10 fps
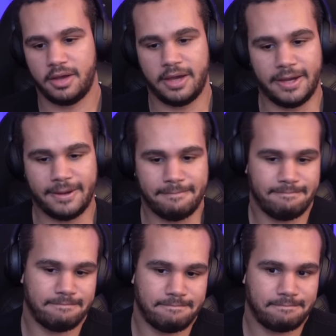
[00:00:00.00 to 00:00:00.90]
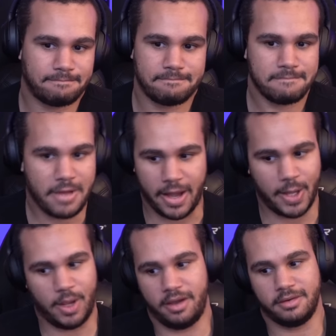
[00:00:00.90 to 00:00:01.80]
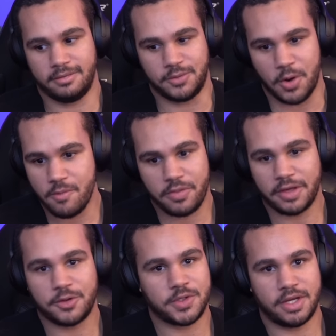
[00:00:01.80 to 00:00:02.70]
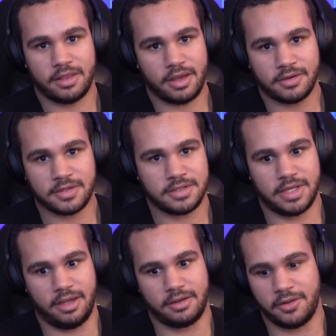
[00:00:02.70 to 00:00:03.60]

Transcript: Um, I, I, don't think there's anything else to say.